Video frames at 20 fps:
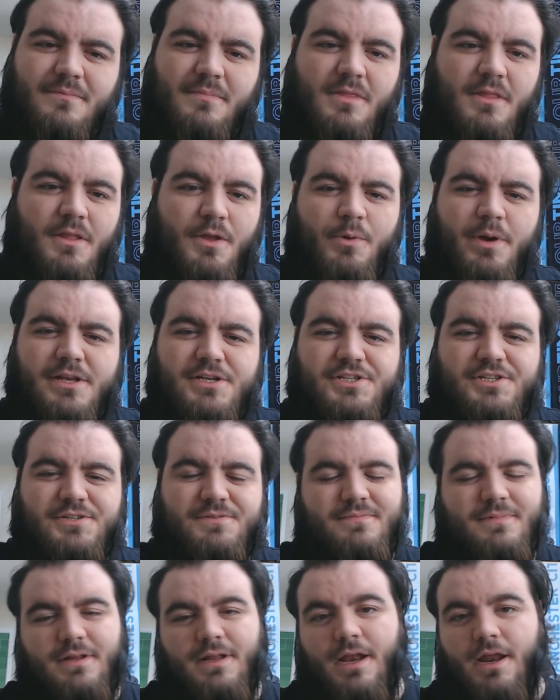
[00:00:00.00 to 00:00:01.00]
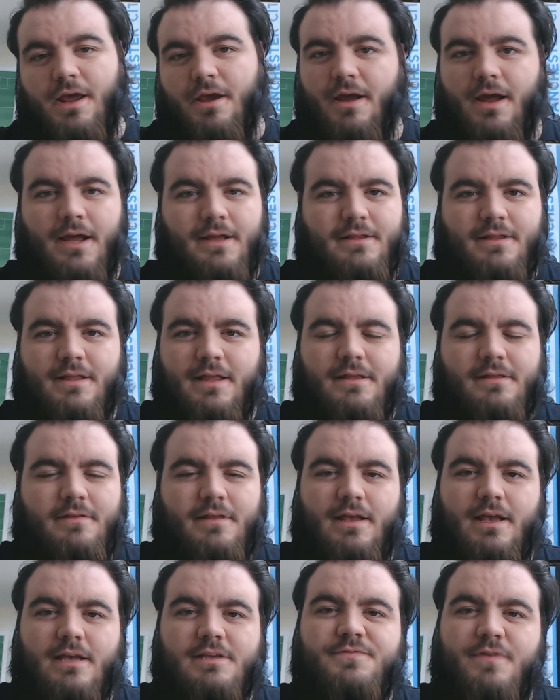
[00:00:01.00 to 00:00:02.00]
which
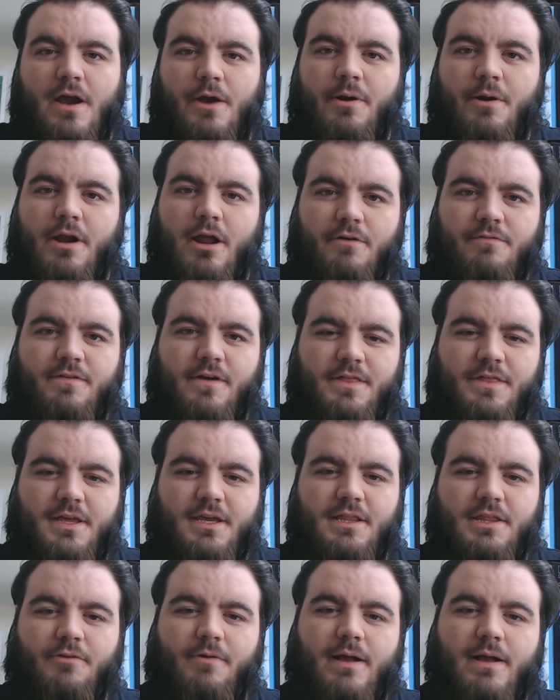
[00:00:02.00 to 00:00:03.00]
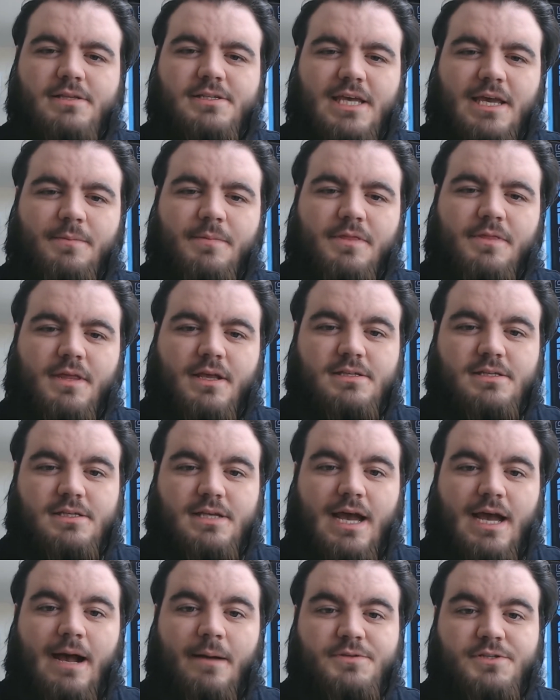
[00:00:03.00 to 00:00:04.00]
is fair enough. I think in the grand scheme of things is
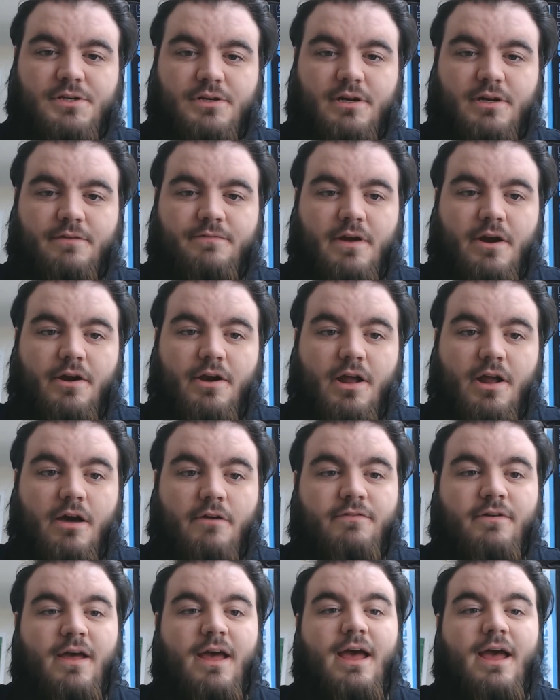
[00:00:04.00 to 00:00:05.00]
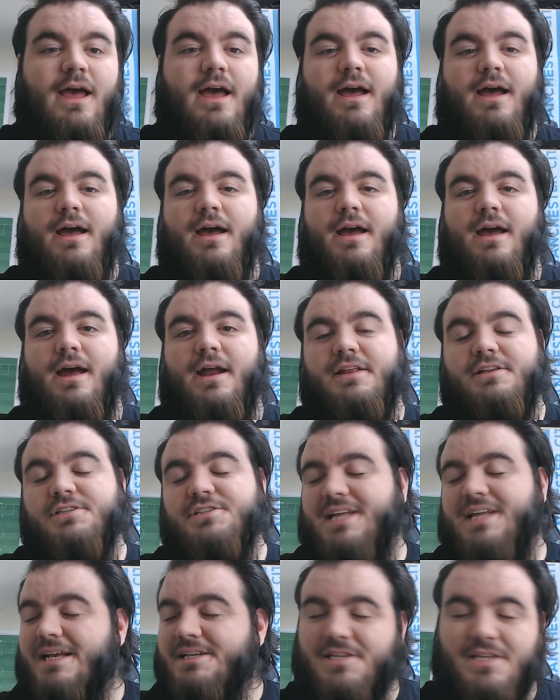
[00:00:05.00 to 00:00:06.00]
absolutely fair enough, and it
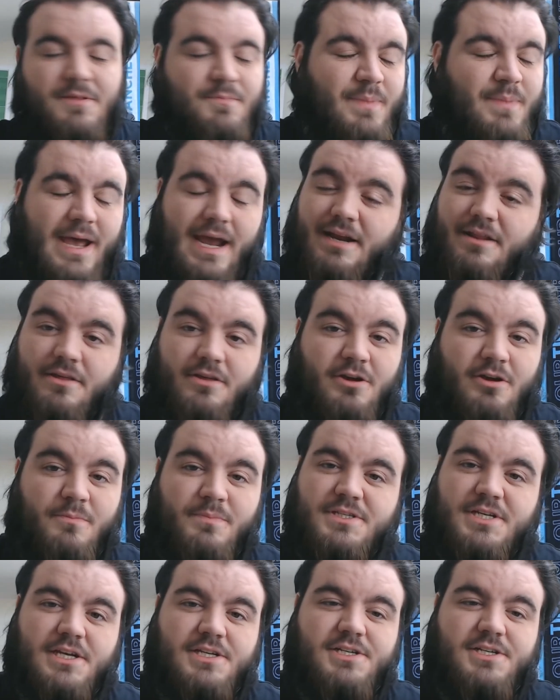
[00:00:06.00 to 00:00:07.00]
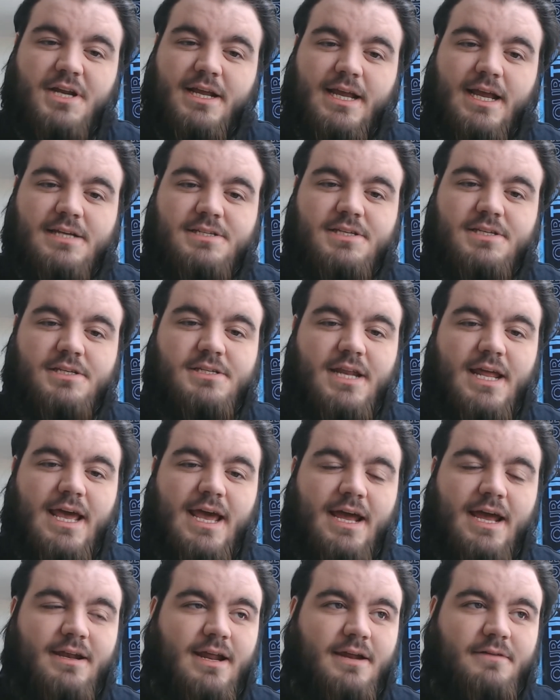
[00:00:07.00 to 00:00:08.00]
just adds to the pain of the competition, I guess, doesn't it?
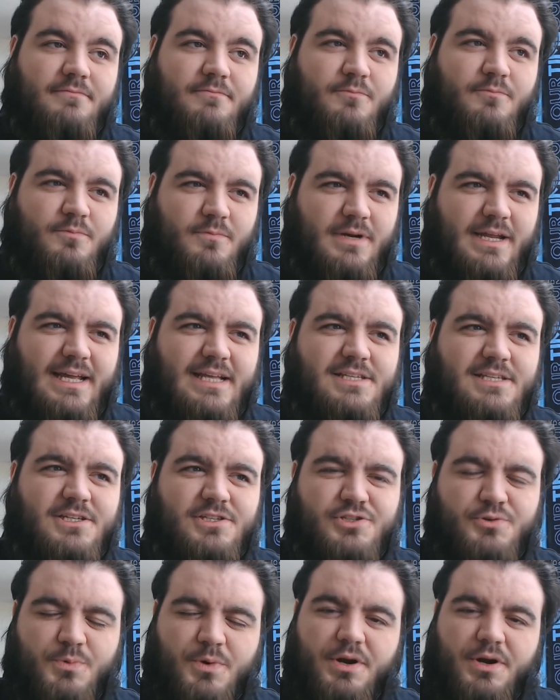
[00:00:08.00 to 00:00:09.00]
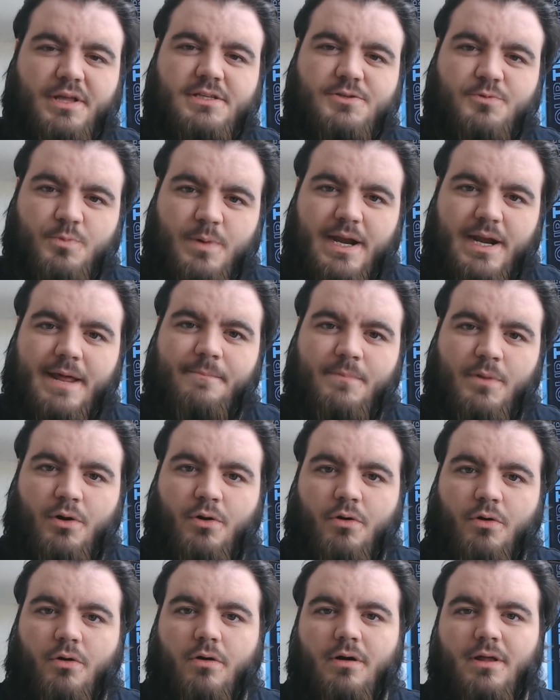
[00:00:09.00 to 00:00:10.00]
And leads us to wanting to win it
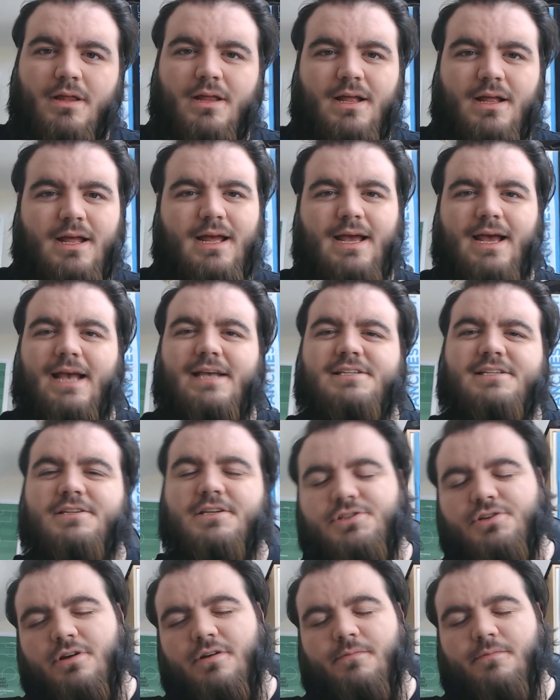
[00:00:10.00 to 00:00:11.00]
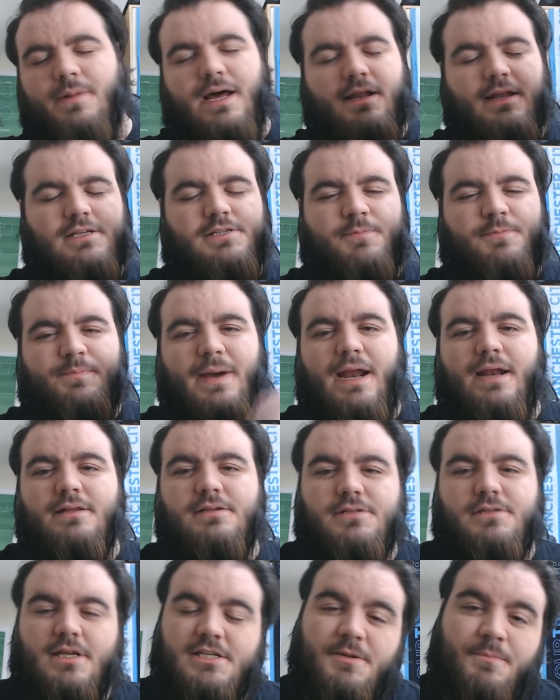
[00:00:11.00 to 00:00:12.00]
more. It's a sort of it's a
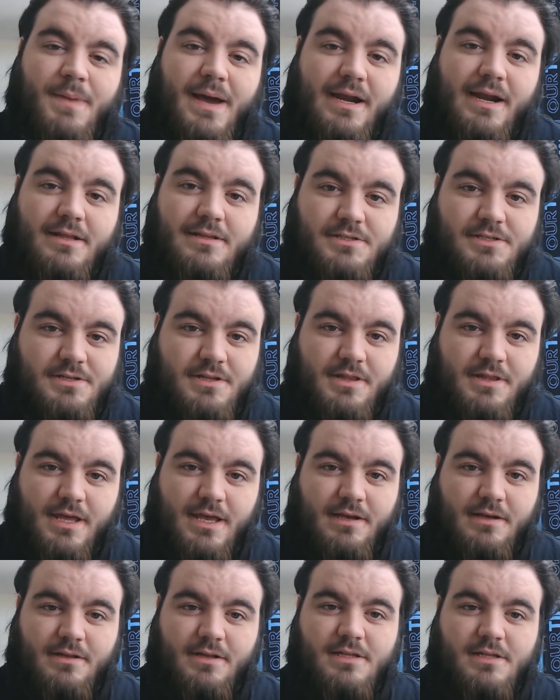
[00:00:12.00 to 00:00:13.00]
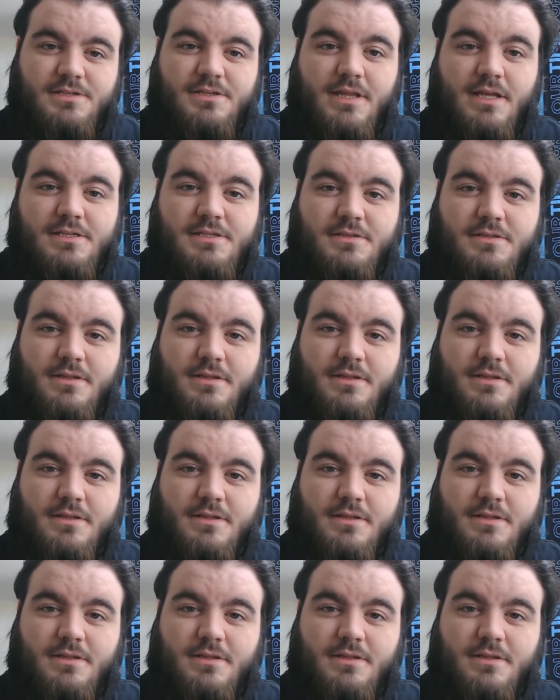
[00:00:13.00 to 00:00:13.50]
balance. It's a balanced thing. There's